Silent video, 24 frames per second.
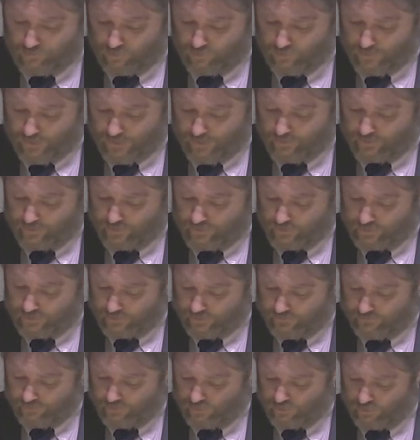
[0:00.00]
preparing to
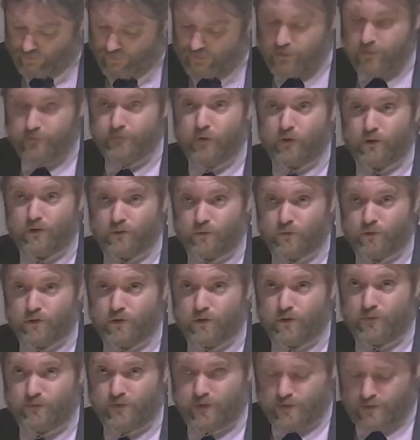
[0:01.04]
deliver the weekly virtual
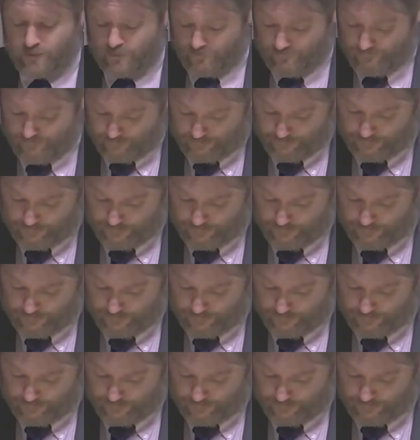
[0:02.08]
service.